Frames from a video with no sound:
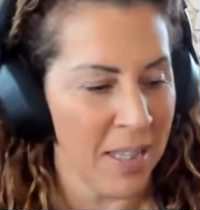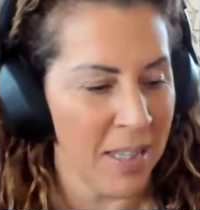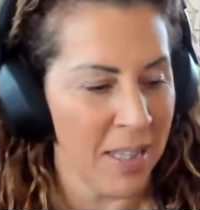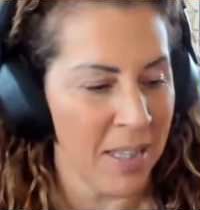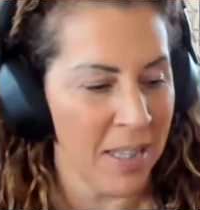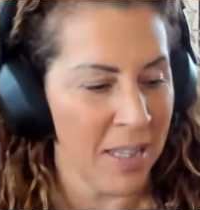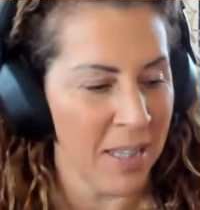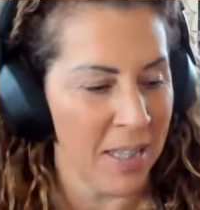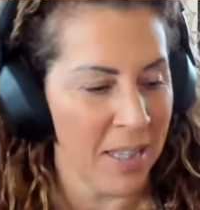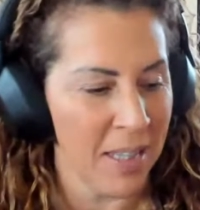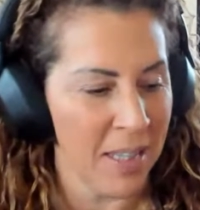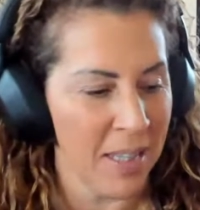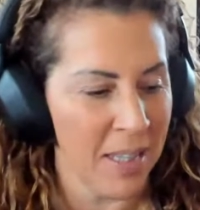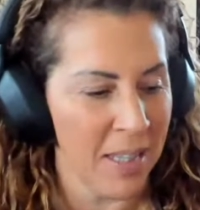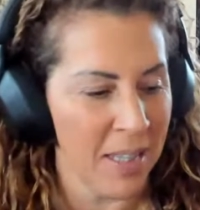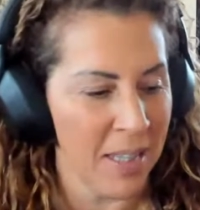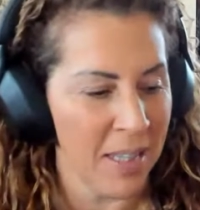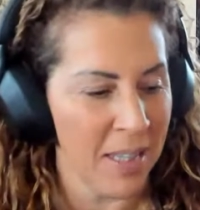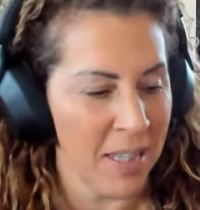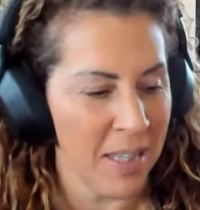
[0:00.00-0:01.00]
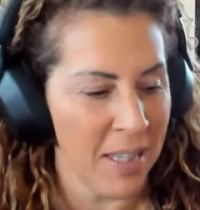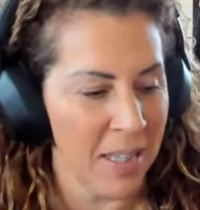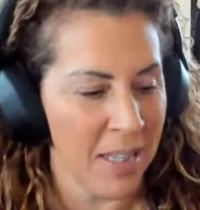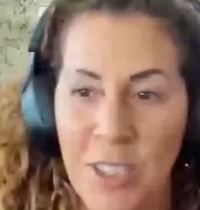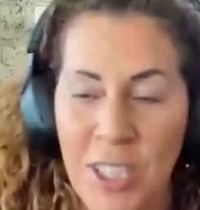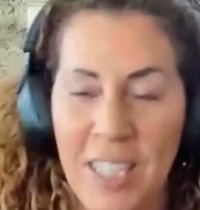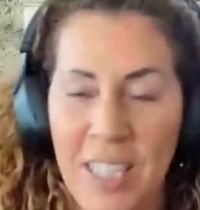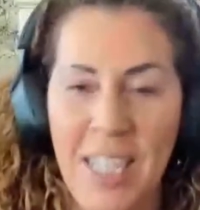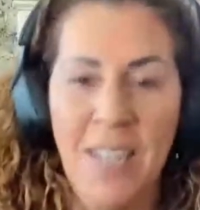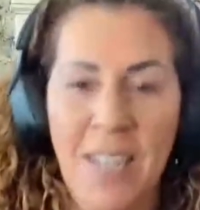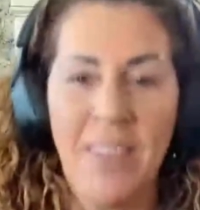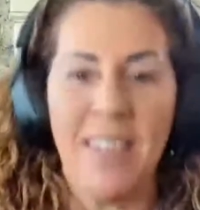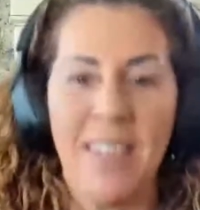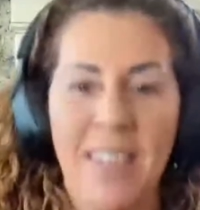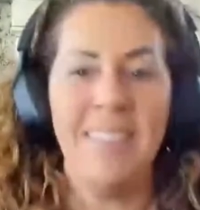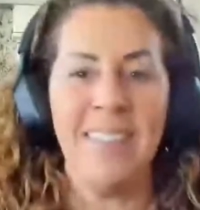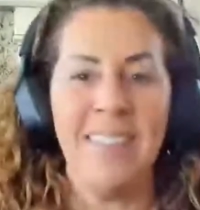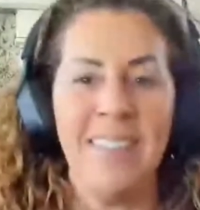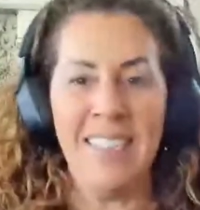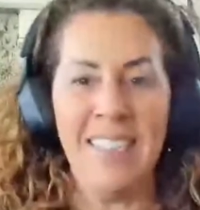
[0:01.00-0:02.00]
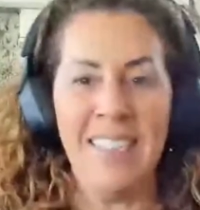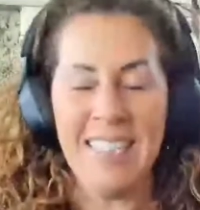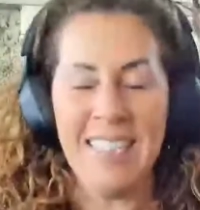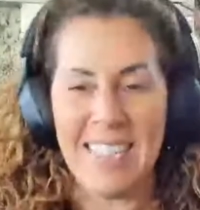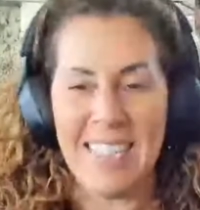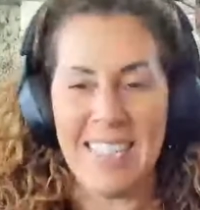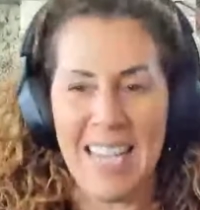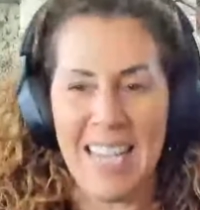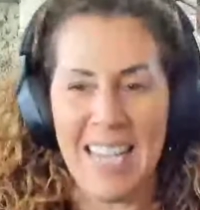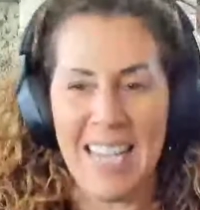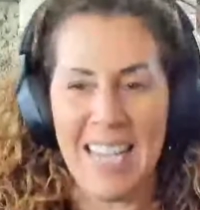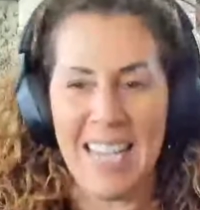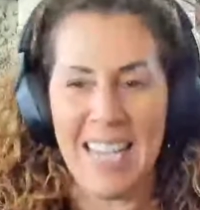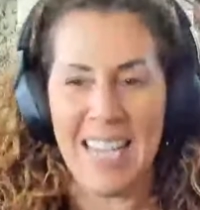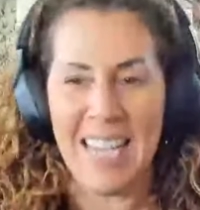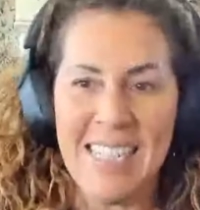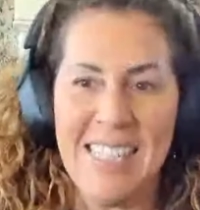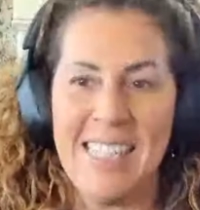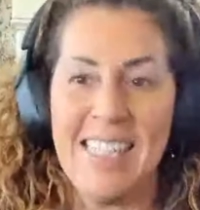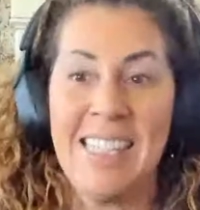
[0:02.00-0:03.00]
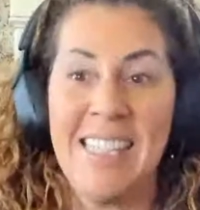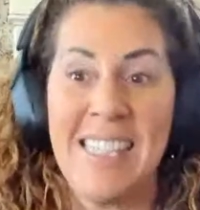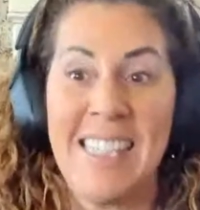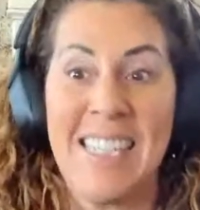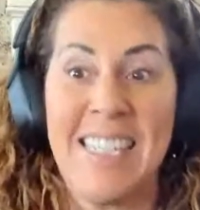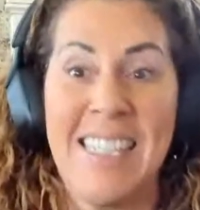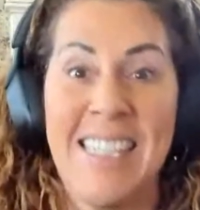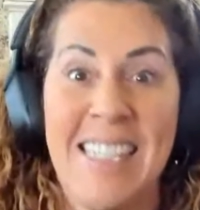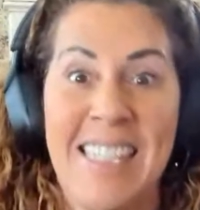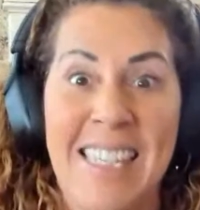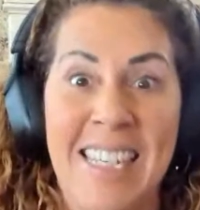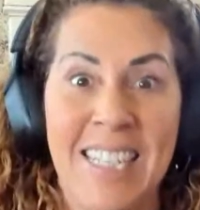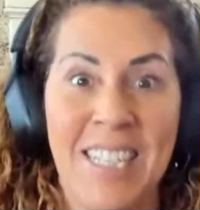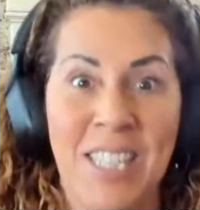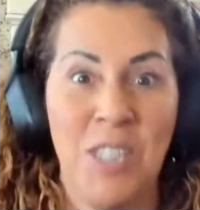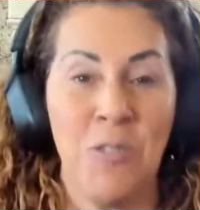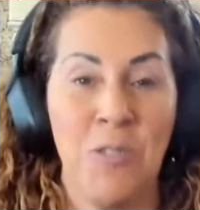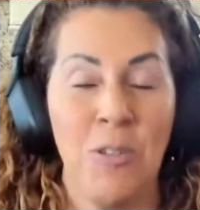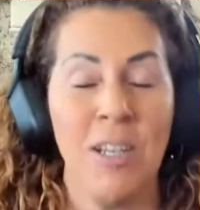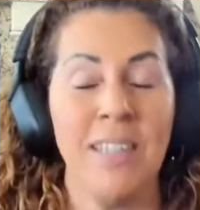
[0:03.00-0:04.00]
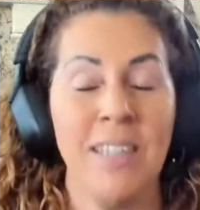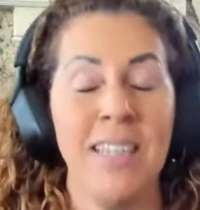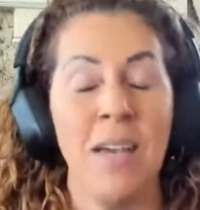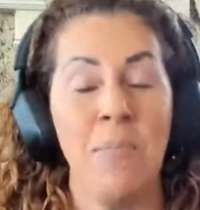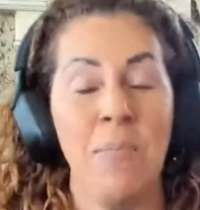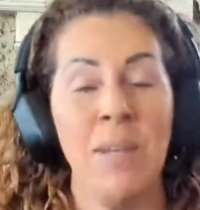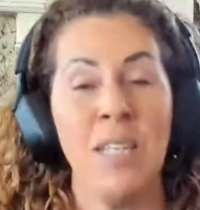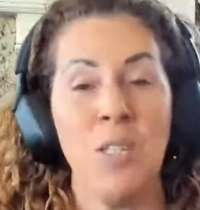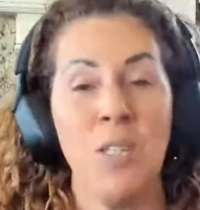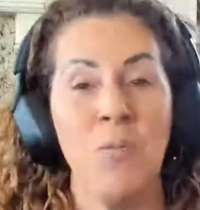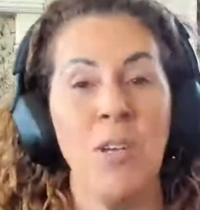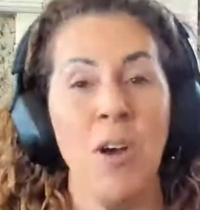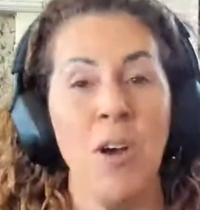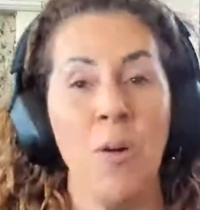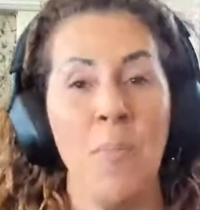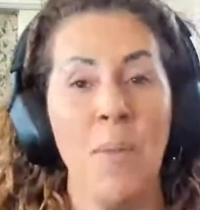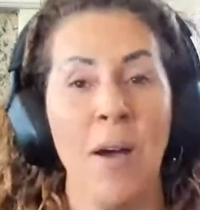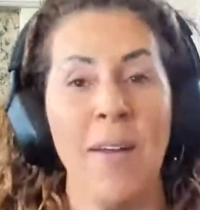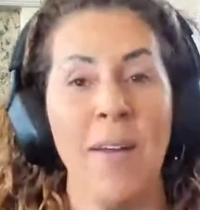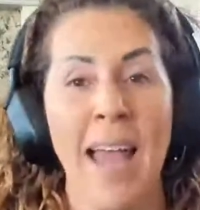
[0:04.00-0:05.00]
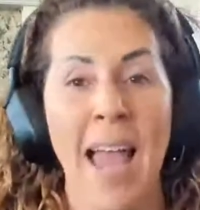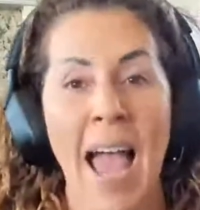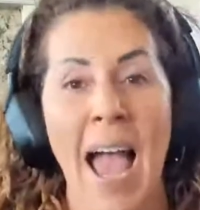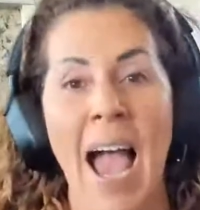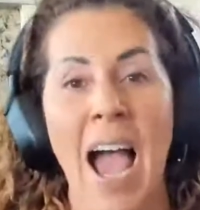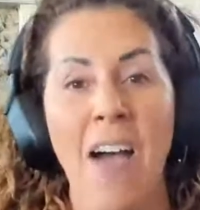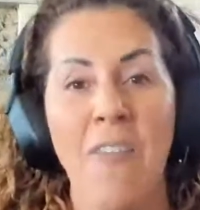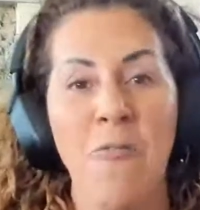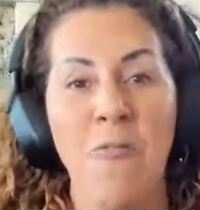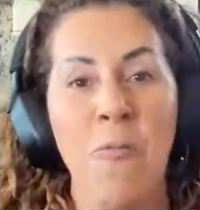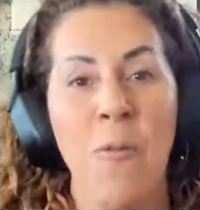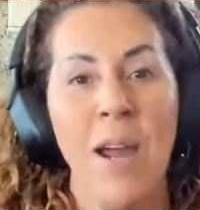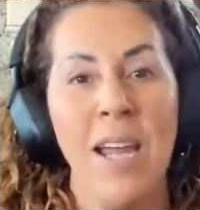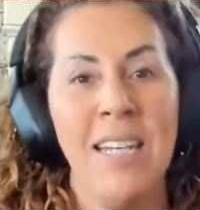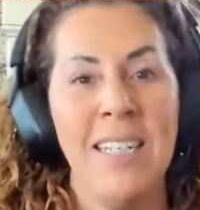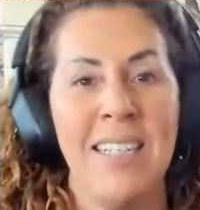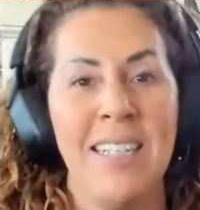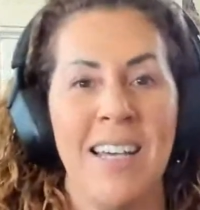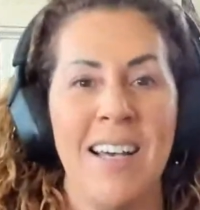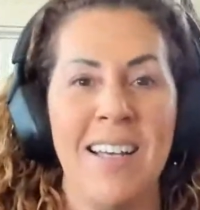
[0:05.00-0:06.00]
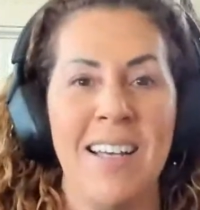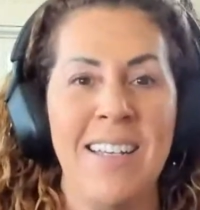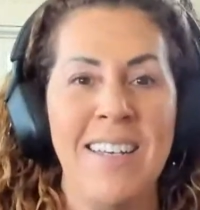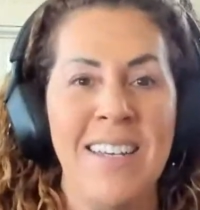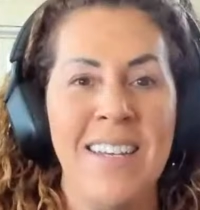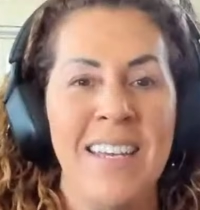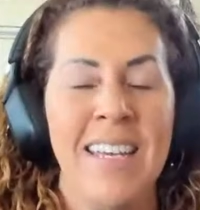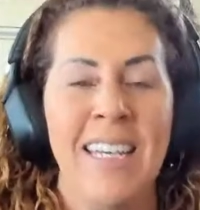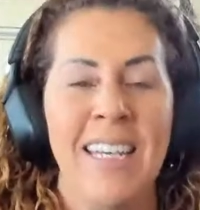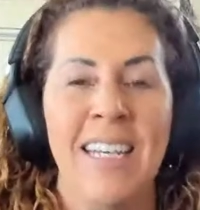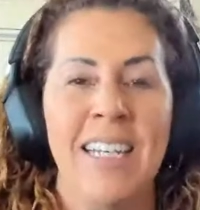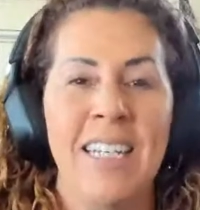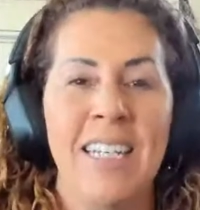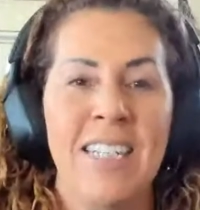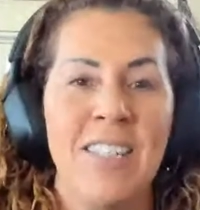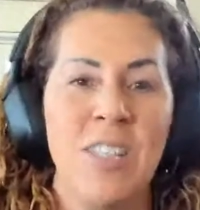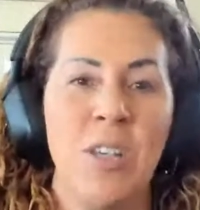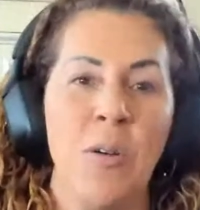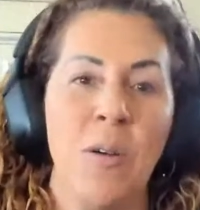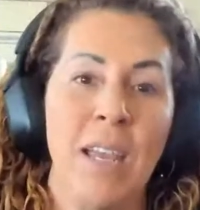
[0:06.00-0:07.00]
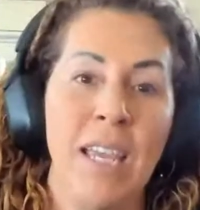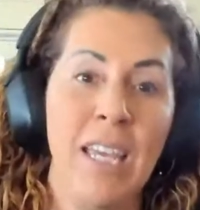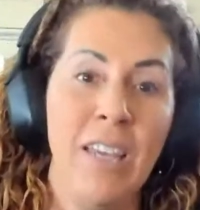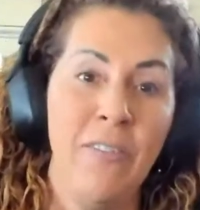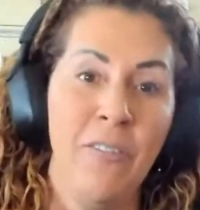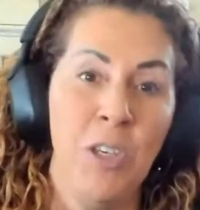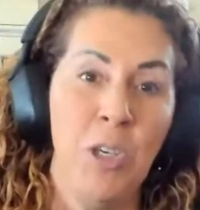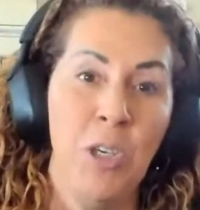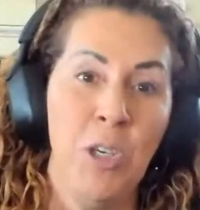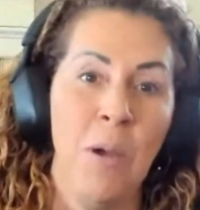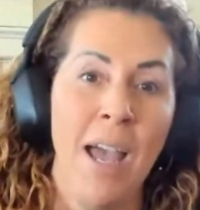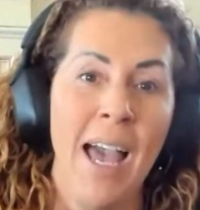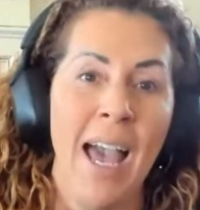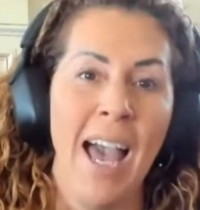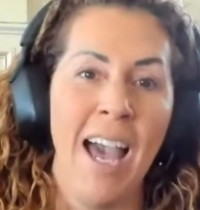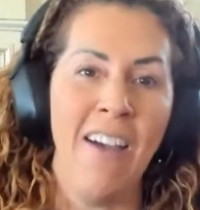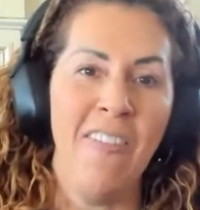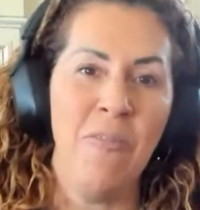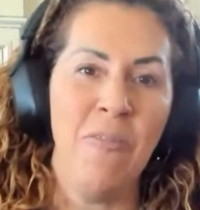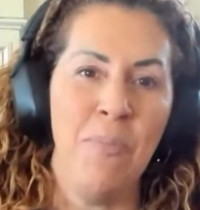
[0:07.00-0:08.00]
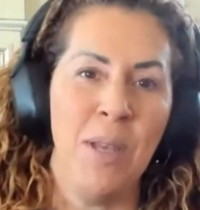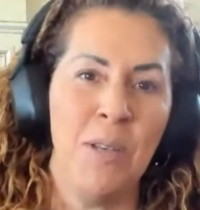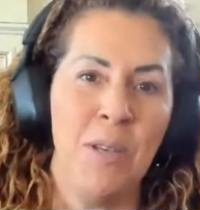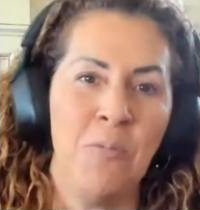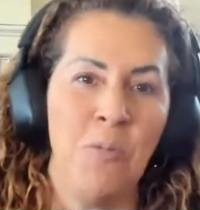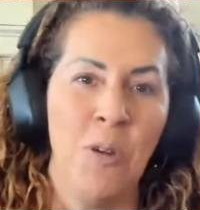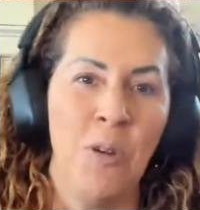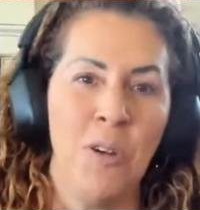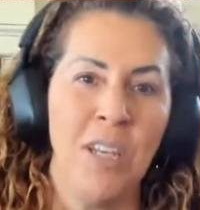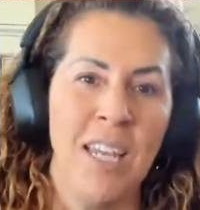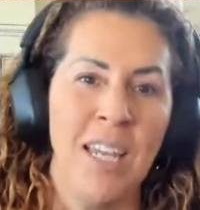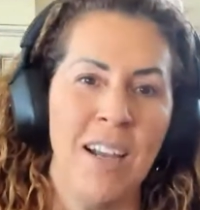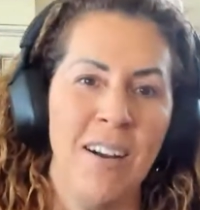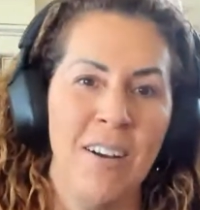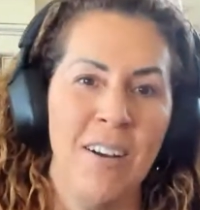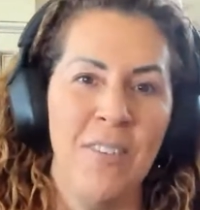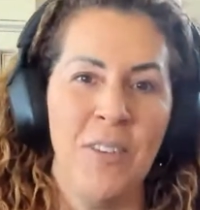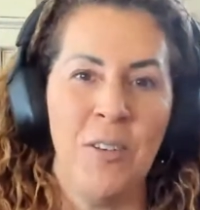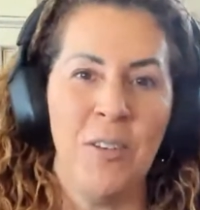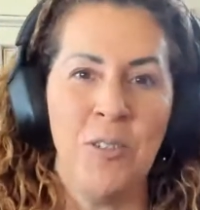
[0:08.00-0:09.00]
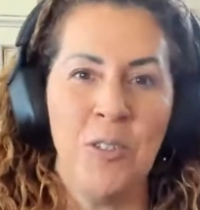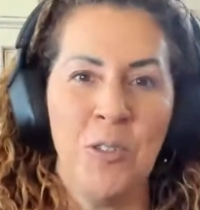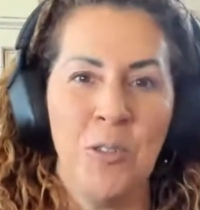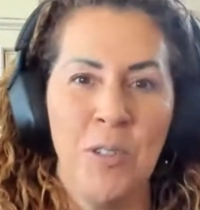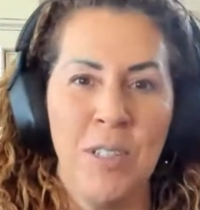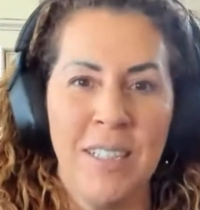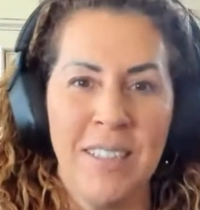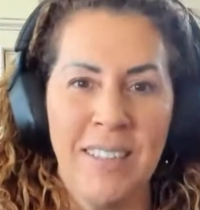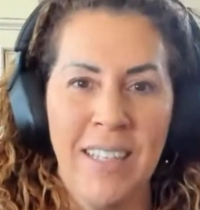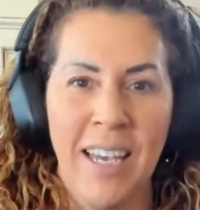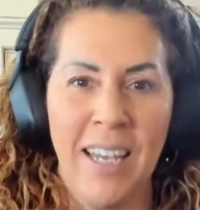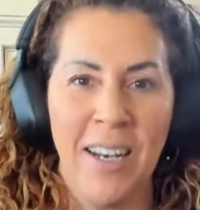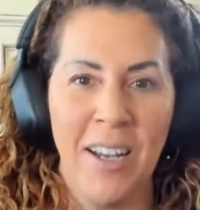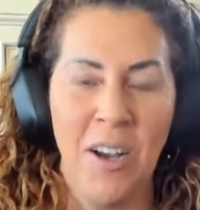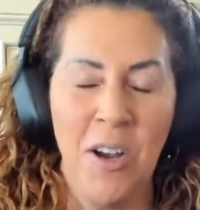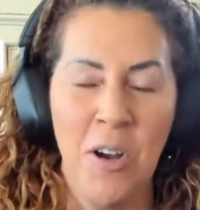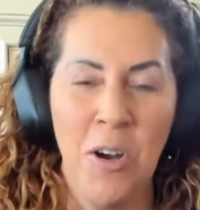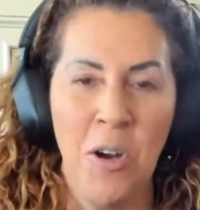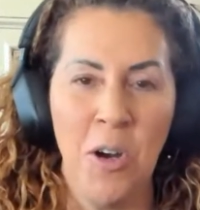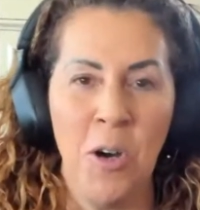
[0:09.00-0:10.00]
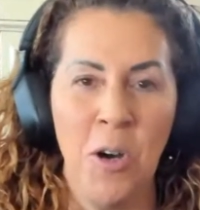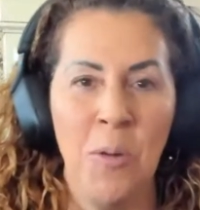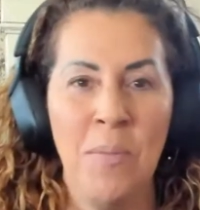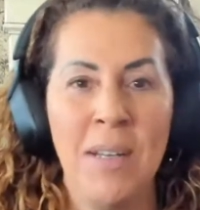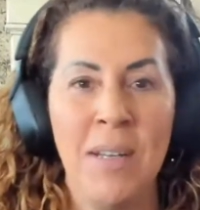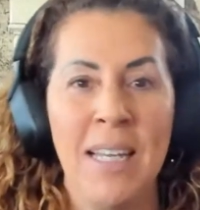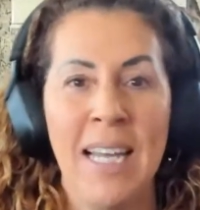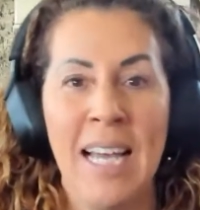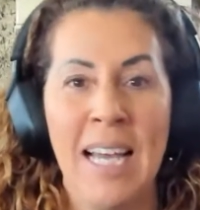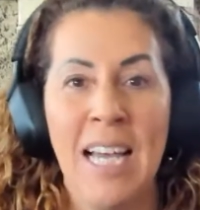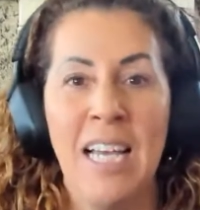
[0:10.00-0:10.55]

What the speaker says: So if you've been watching, this is day 6. This is the 6th trick. That means we are about halfway done. So if you have been working on those tricks at home,